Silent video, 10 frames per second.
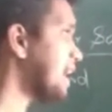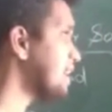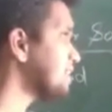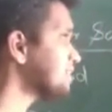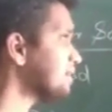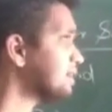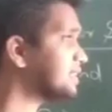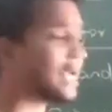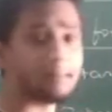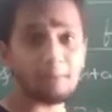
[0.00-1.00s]
And
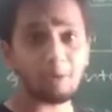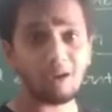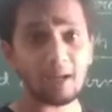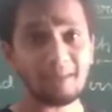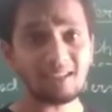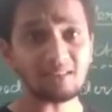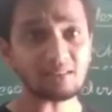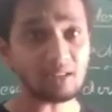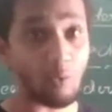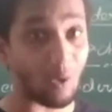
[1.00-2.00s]
dynamic
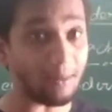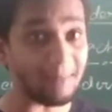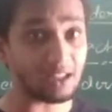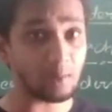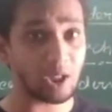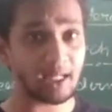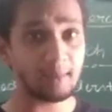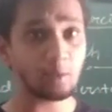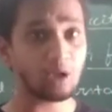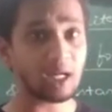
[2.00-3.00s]
programming, the one myth about
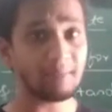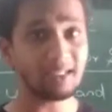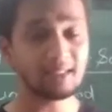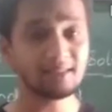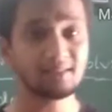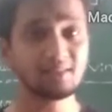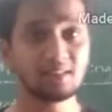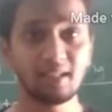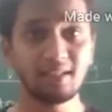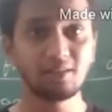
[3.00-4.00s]
dynamic programming is
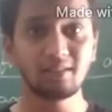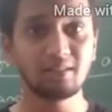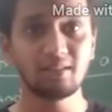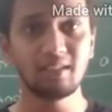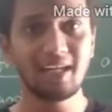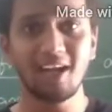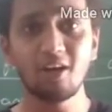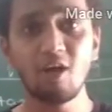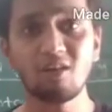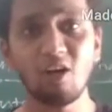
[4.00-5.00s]
it
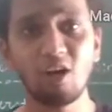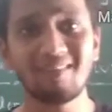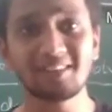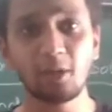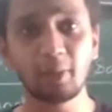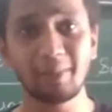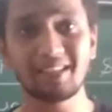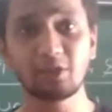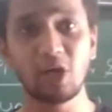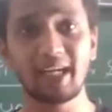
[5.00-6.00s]
need not always
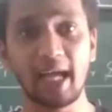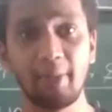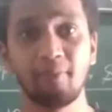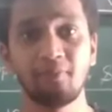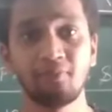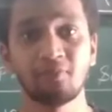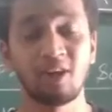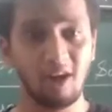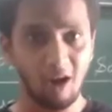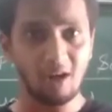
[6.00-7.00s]
optimize your time.
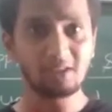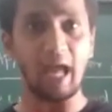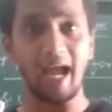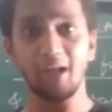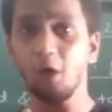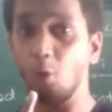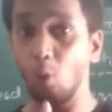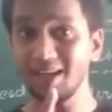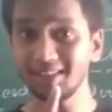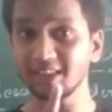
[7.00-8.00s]
Because I know
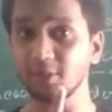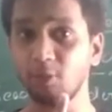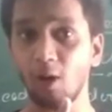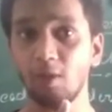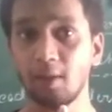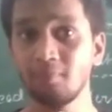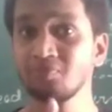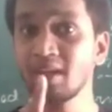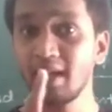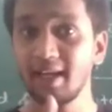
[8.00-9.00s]
one such
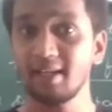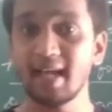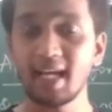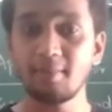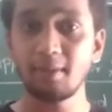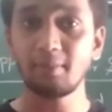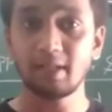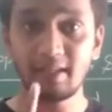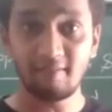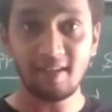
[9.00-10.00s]
problem in
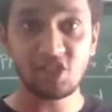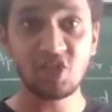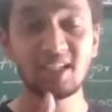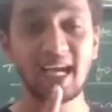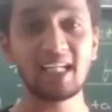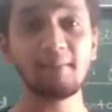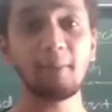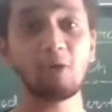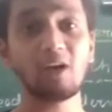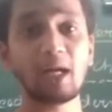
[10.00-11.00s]
which
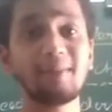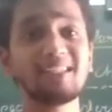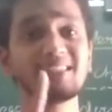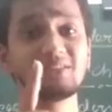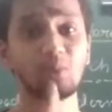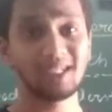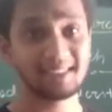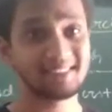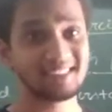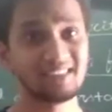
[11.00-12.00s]
dynamic programming is
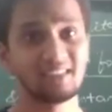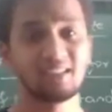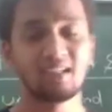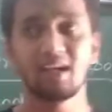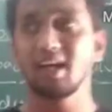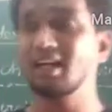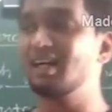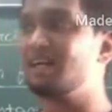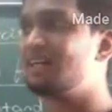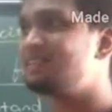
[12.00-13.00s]
worst.
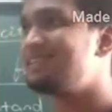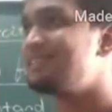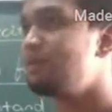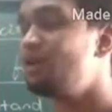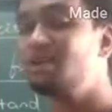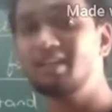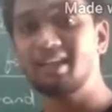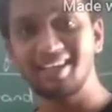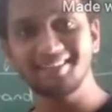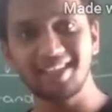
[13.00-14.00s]
That's
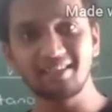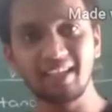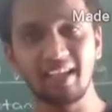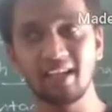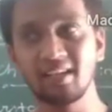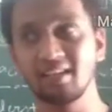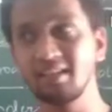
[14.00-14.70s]
about trees, I think.